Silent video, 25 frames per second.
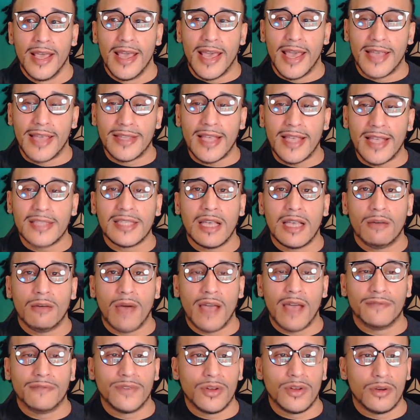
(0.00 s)
And that's how
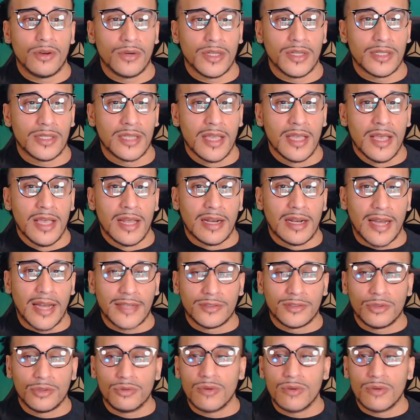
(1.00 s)
I've noticed,
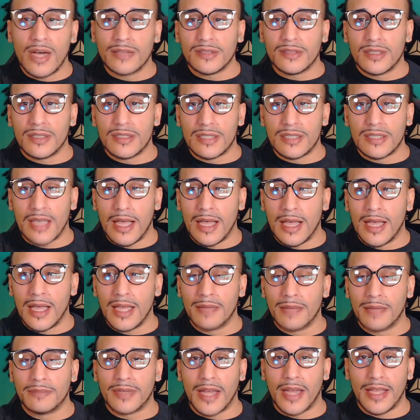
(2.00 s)
like throughout the
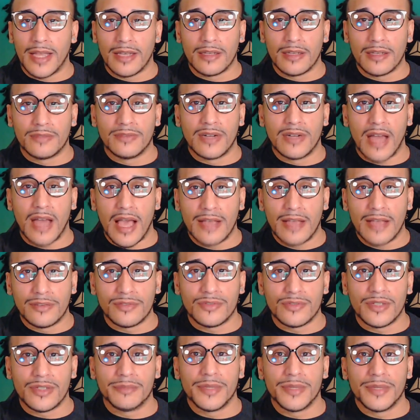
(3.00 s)
time like of live
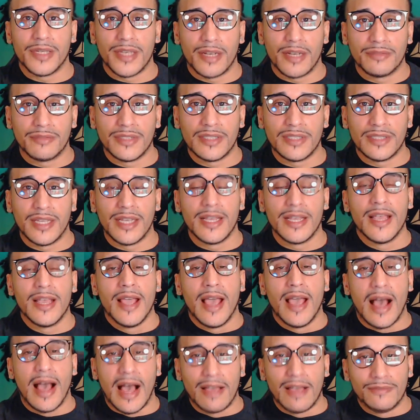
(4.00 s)
streaming every day,
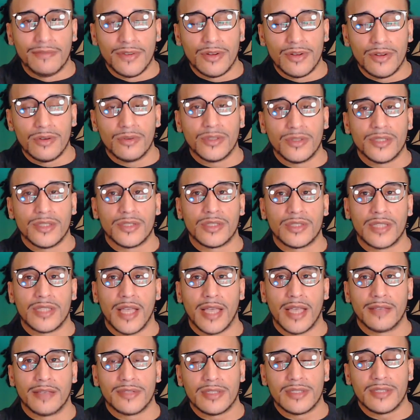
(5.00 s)
I've noticed
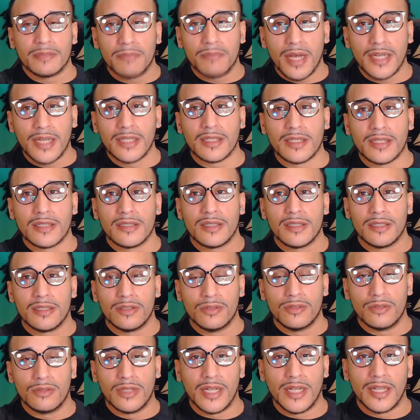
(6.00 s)
that if somebody
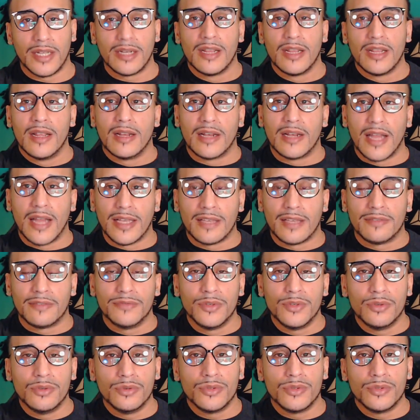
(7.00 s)
continually, like if
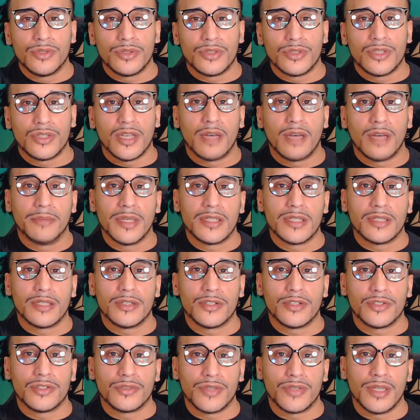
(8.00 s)
users come into
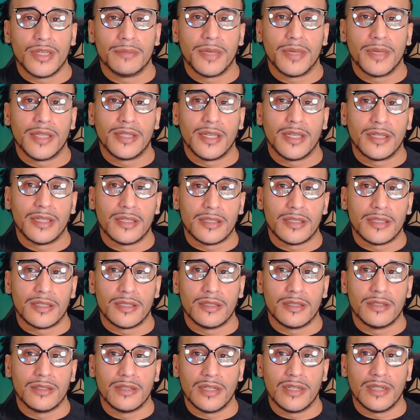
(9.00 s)
the stream and they
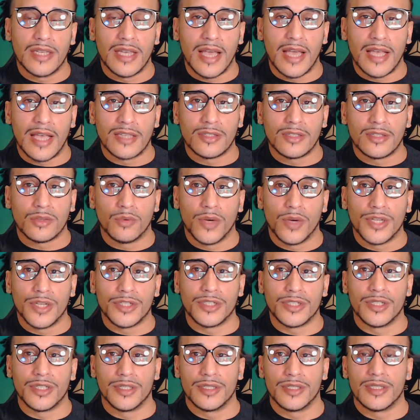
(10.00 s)
continually ask
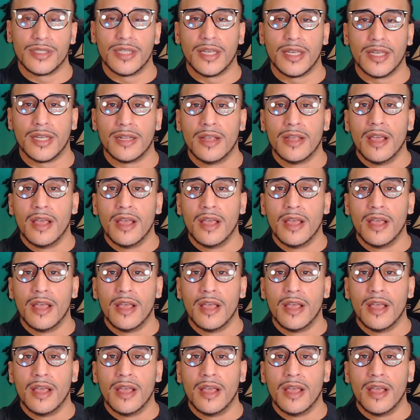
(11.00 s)
questions then